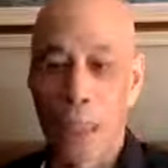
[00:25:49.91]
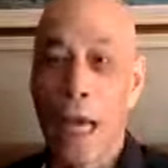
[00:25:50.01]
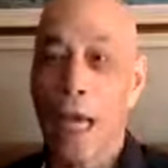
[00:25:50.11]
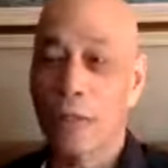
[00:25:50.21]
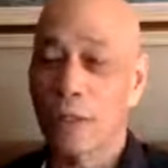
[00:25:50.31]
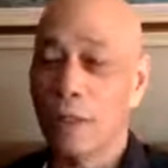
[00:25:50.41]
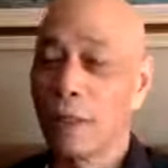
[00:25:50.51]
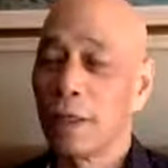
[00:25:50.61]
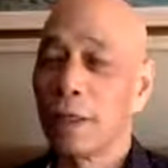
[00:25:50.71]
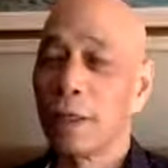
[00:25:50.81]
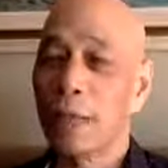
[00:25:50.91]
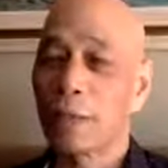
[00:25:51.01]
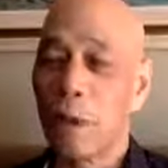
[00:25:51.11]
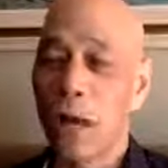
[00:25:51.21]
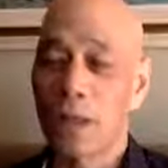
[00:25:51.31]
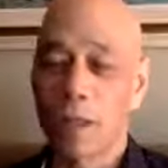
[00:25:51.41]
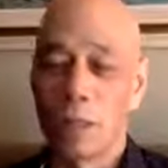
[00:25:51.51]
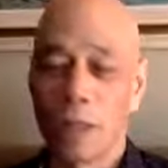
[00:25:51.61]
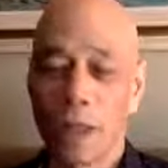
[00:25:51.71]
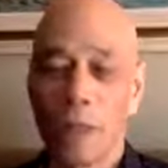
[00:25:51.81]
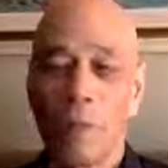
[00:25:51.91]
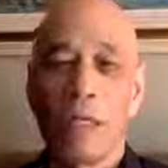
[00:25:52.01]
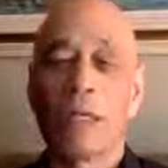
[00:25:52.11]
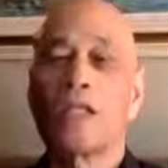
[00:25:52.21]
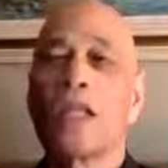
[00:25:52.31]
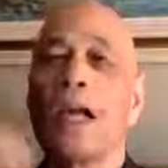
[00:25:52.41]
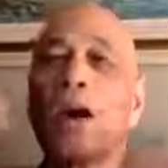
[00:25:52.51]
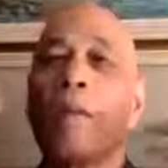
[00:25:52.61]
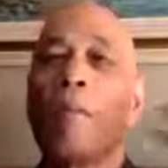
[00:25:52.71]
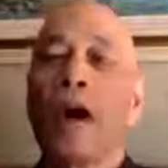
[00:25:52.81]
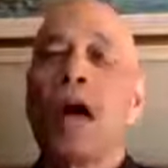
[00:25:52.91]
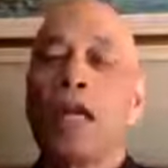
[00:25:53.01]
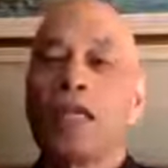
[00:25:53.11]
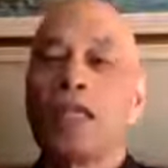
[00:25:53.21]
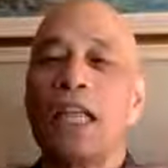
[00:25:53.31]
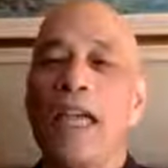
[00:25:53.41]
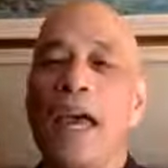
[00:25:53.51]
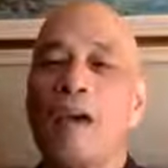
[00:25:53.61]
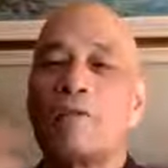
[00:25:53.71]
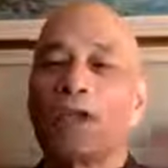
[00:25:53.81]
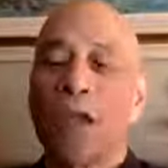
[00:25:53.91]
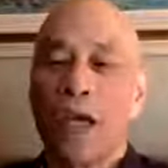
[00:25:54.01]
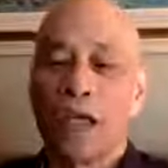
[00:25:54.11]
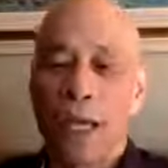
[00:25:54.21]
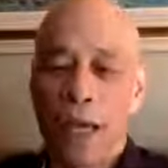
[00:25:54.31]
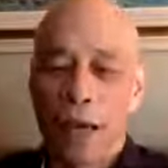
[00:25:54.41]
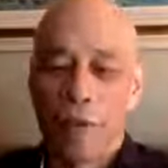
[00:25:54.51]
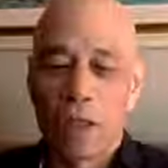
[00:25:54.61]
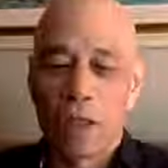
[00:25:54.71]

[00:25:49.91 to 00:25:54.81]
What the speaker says: Yes, that's possible, because they are minds. They have